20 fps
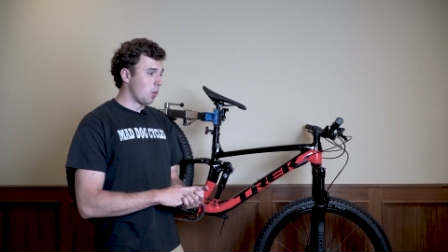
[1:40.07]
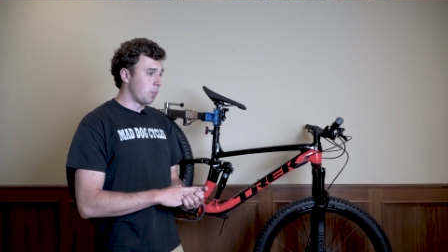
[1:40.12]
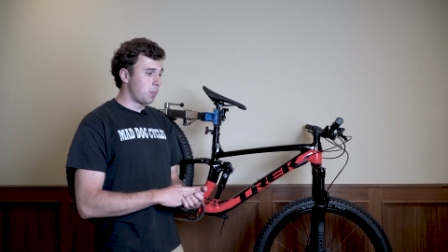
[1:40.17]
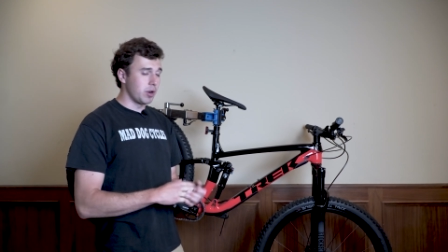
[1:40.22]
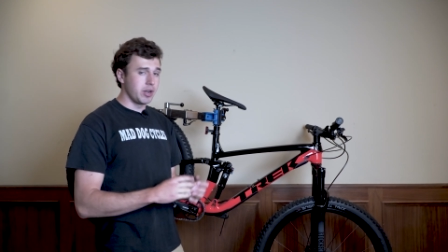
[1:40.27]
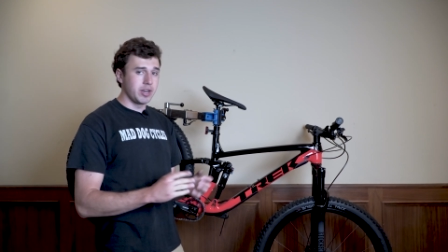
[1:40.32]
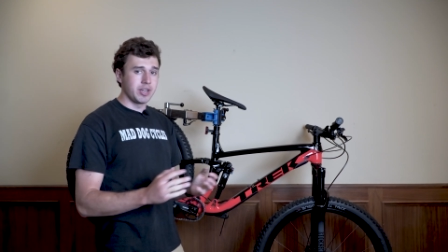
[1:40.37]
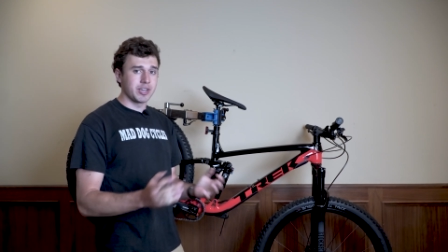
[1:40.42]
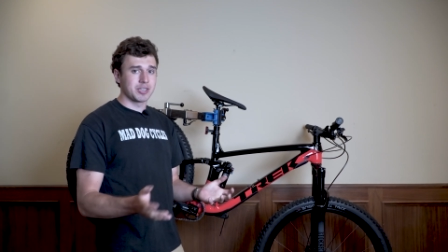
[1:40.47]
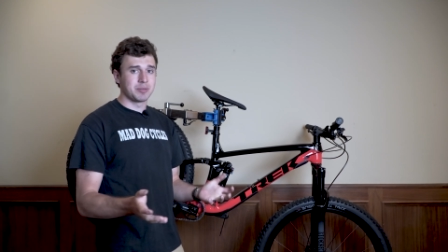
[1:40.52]
We're
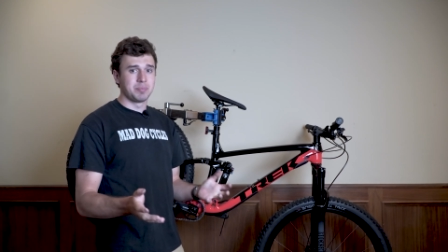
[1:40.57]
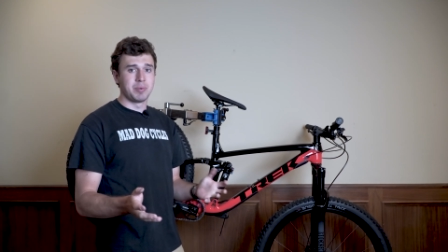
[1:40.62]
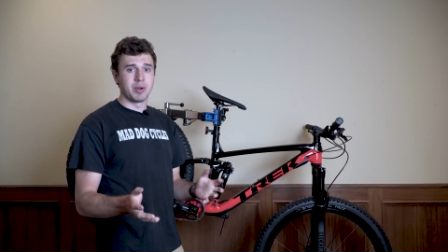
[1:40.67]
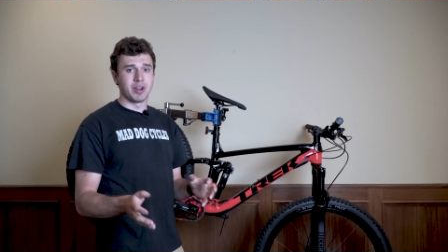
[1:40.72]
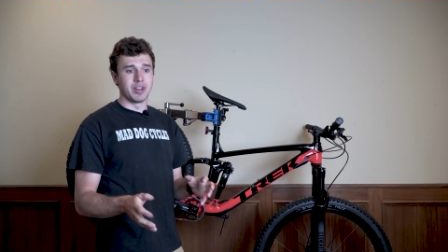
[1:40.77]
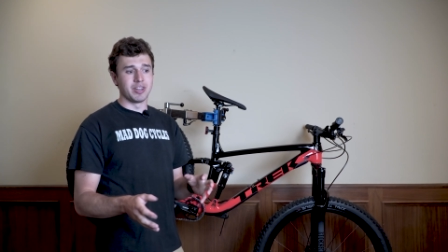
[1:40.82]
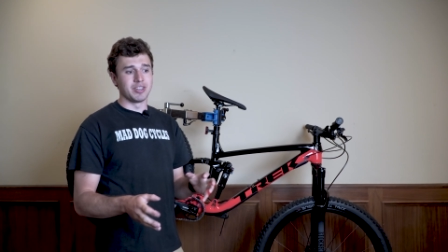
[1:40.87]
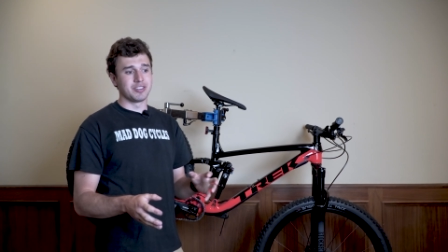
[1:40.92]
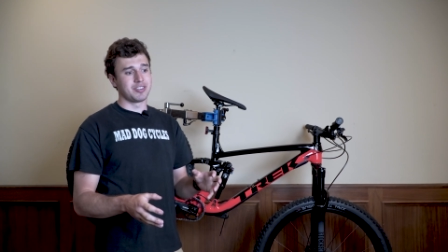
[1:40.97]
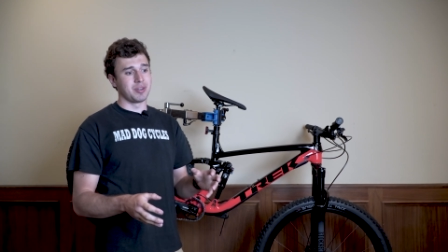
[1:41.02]
pretty
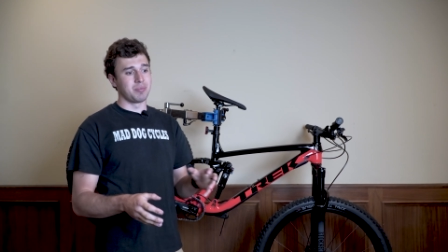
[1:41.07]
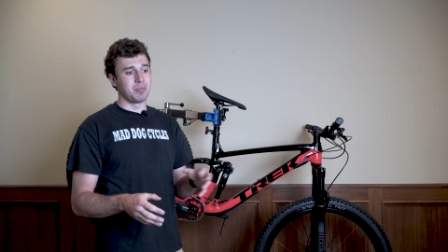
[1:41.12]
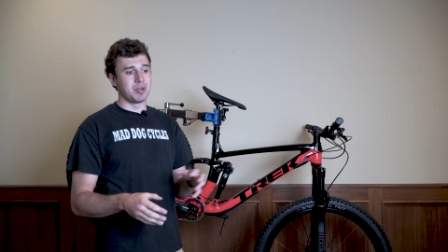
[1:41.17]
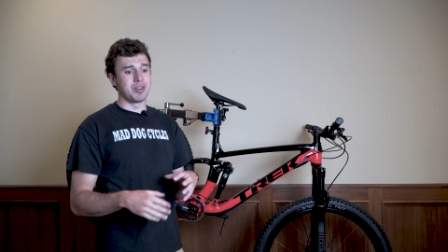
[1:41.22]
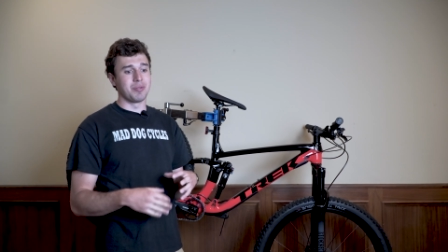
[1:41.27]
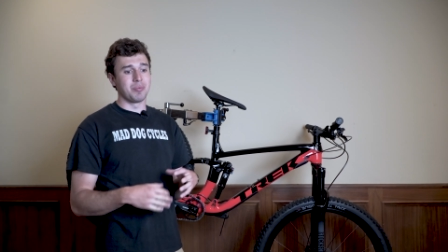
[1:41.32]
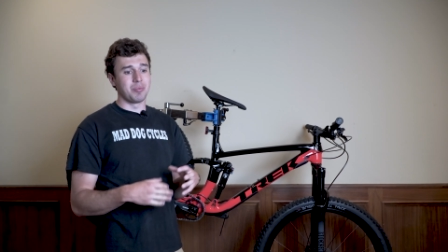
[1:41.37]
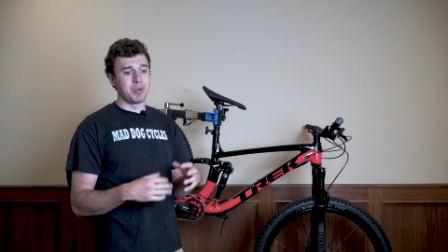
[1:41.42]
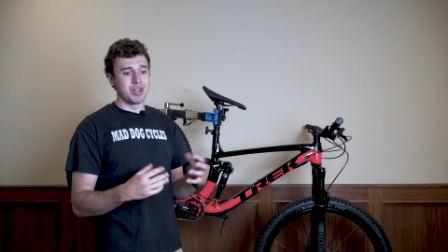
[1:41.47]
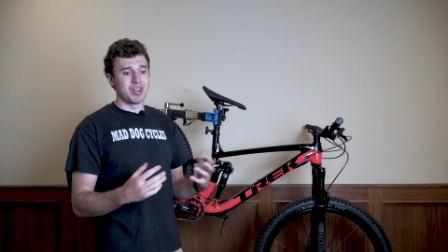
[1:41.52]
experienced and
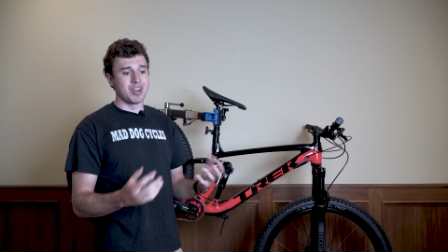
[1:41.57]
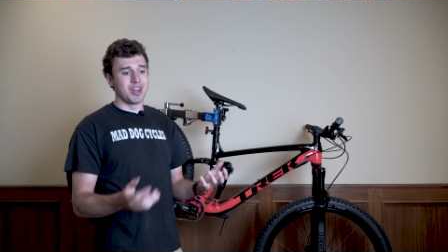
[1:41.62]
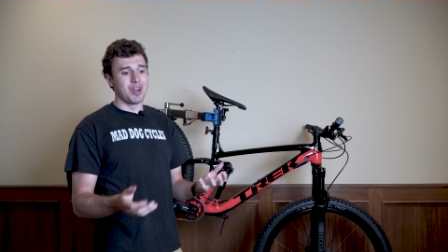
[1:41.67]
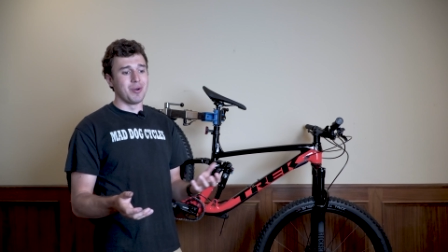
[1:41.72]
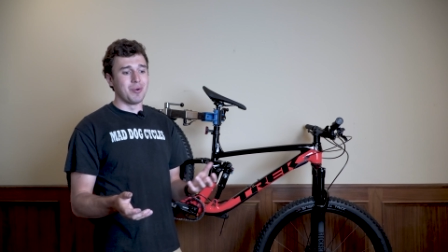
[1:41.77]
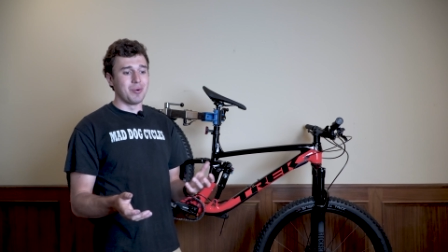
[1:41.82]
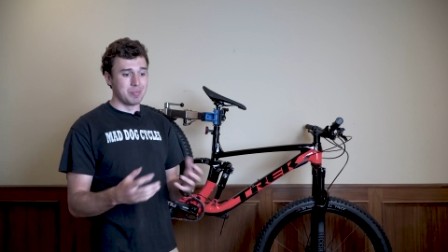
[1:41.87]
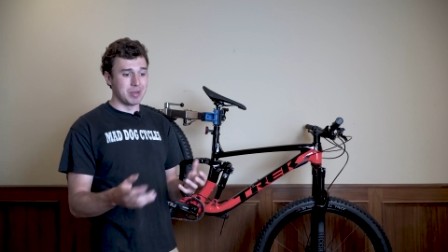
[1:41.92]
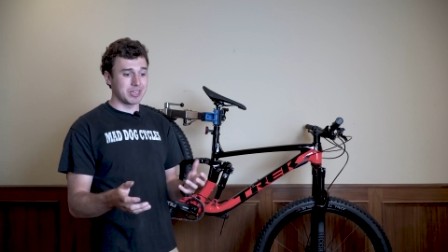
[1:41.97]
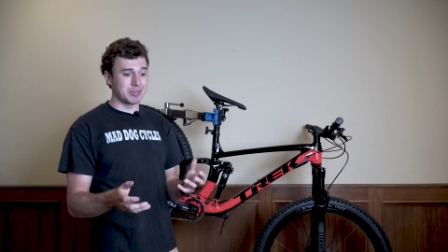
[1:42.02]
we
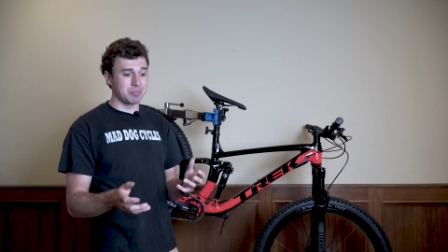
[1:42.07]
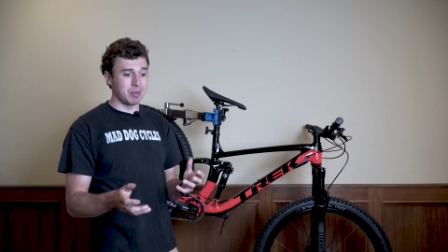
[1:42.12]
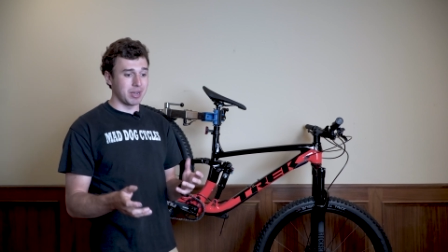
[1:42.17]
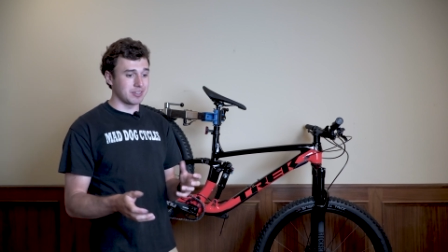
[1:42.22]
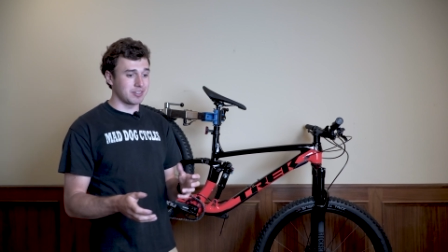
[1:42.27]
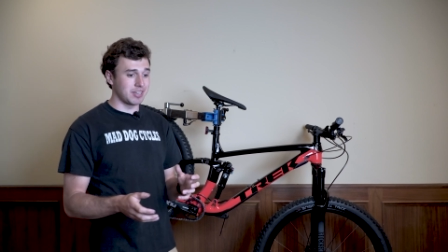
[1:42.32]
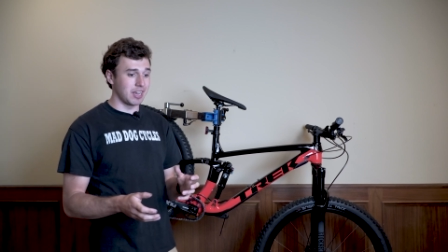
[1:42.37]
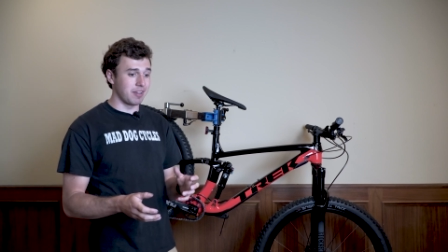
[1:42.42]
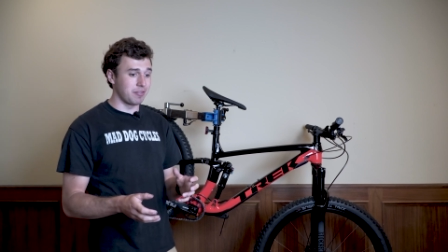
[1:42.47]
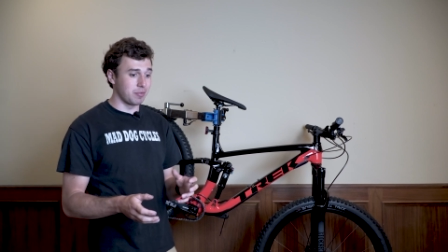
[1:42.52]
know what makes a
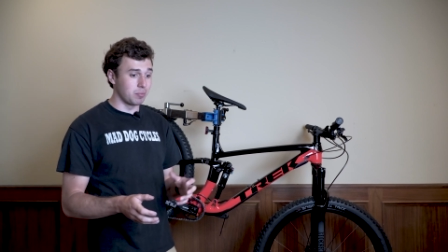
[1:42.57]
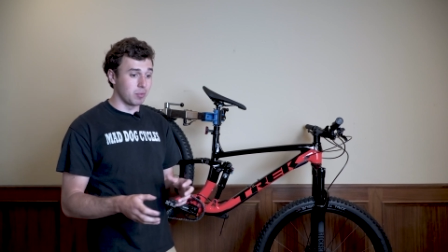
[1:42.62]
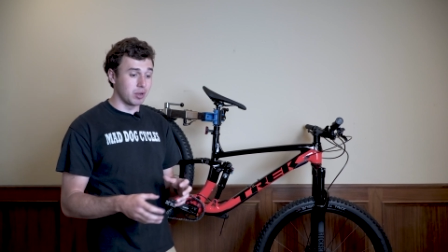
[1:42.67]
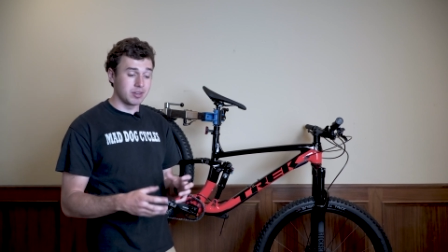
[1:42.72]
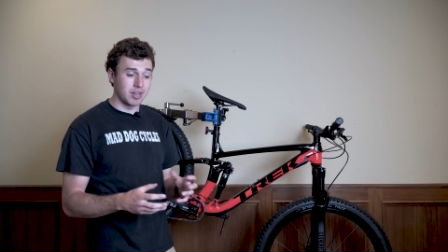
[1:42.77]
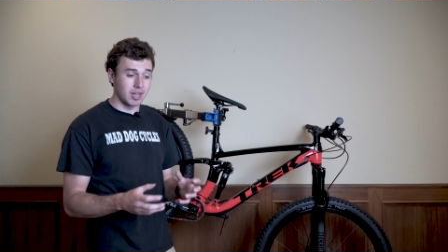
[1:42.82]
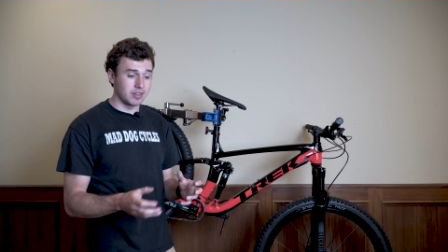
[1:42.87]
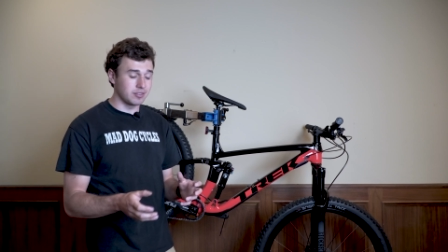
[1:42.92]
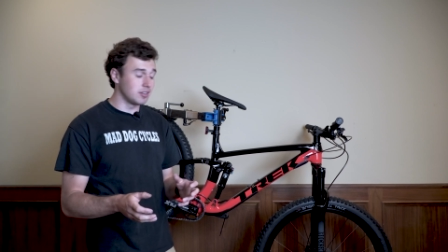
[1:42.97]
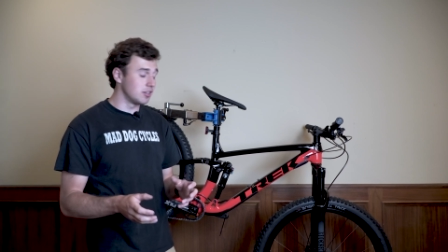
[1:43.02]
bike safe and
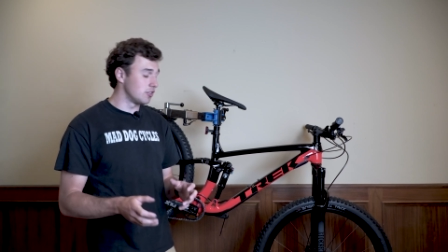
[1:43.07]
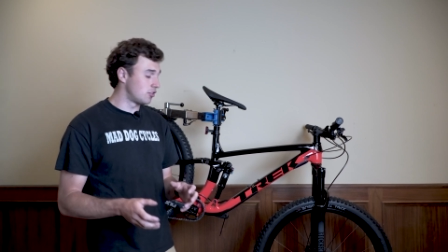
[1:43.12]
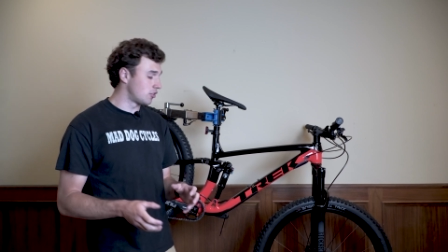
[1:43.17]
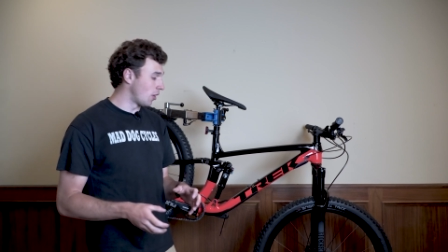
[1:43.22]
what doesn't.